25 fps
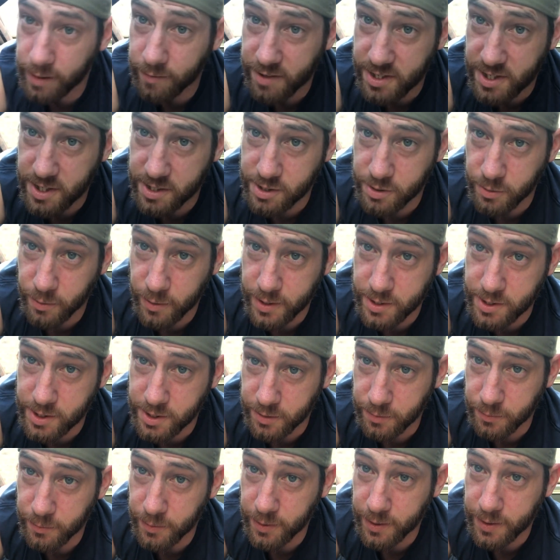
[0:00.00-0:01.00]
of a
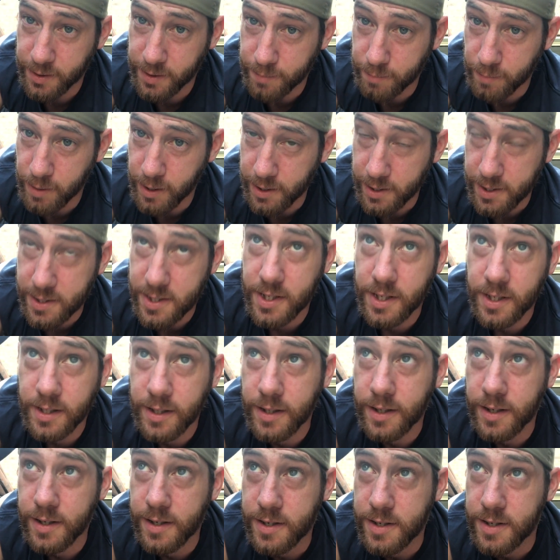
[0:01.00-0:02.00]
situation with the mice.
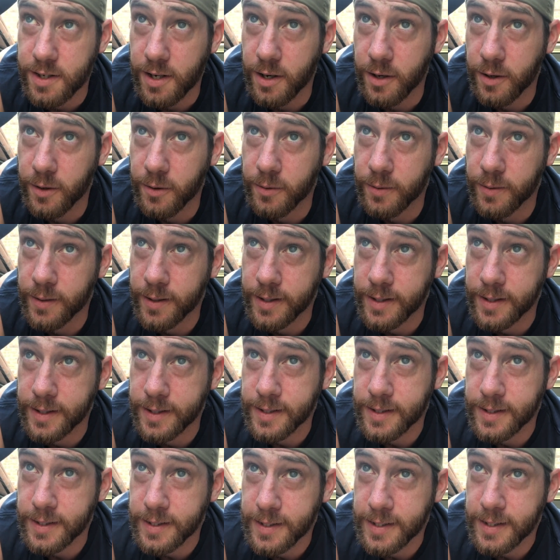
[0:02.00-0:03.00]
So
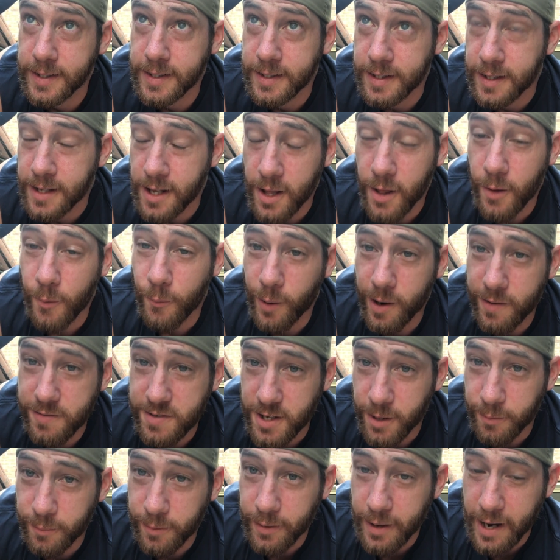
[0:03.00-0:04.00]
wife's
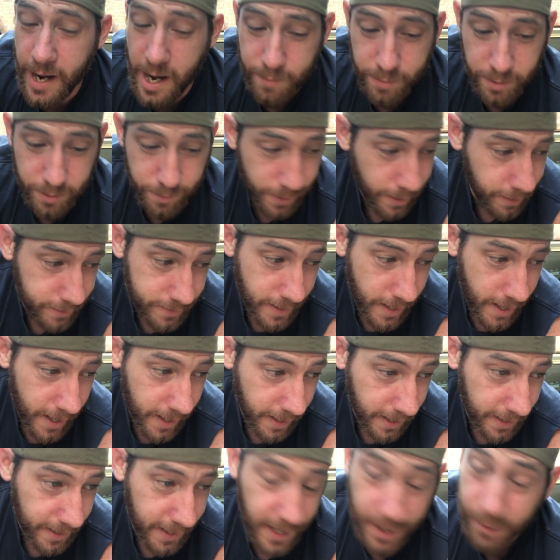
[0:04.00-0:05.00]
not real happy about that. I
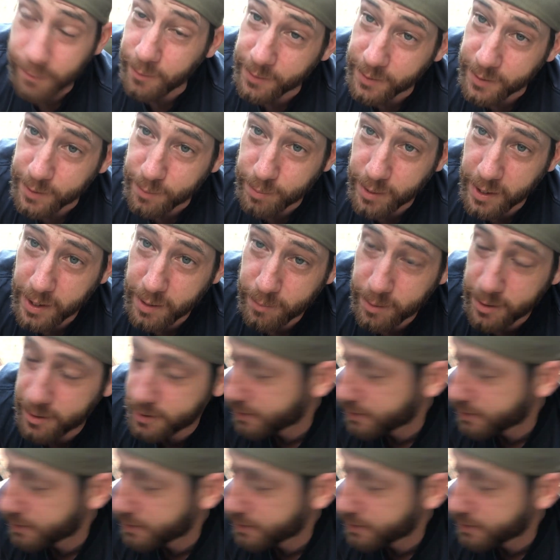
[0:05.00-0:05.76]
can't really blame her.